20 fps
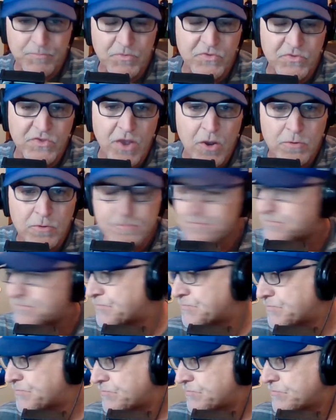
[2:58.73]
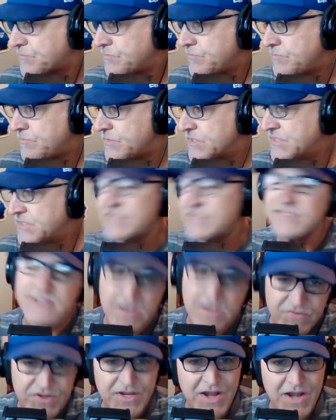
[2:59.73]
So
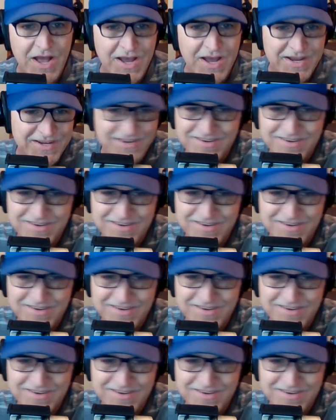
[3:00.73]
679.